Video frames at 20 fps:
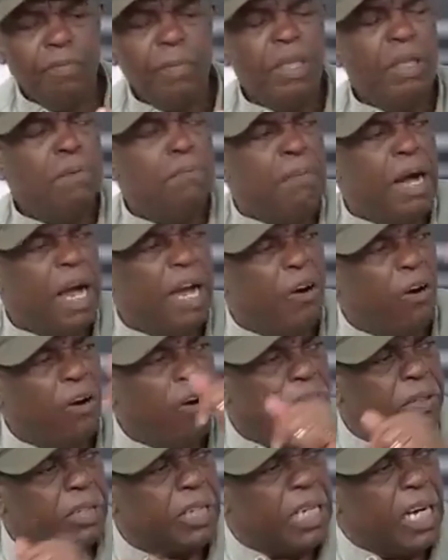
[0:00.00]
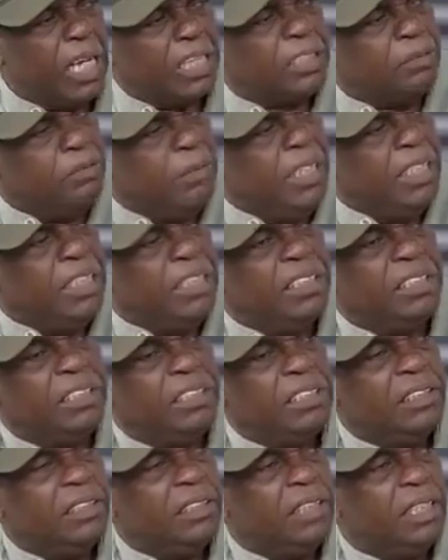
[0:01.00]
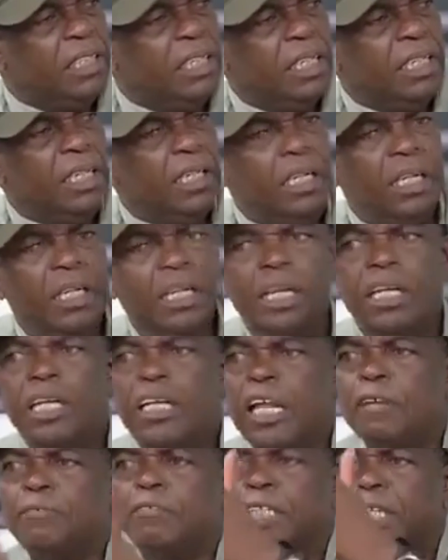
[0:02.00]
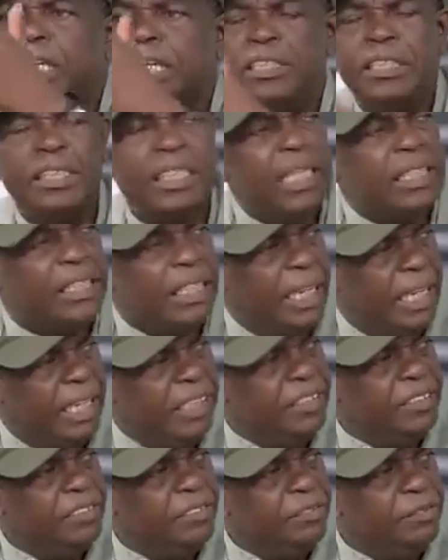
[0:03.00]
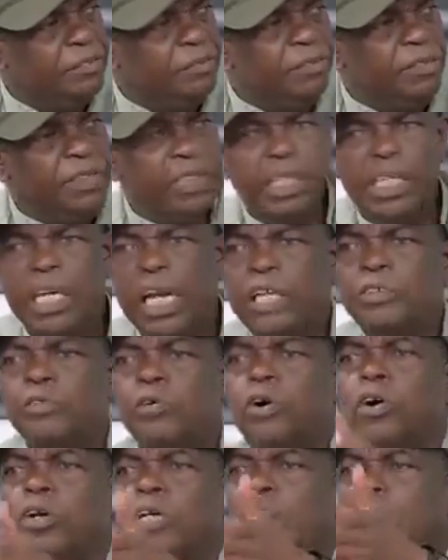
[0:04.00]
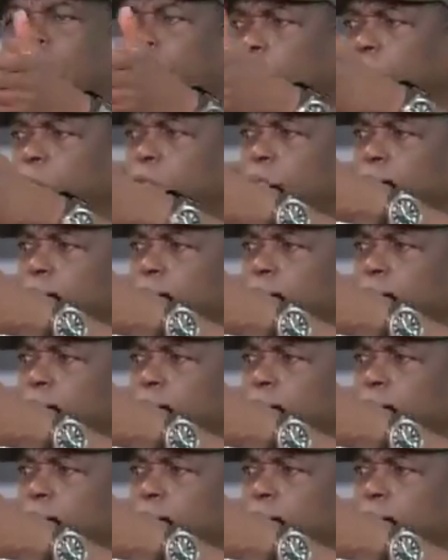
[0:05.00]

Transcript: My own classmate, Lieutenant Tete, had gone out,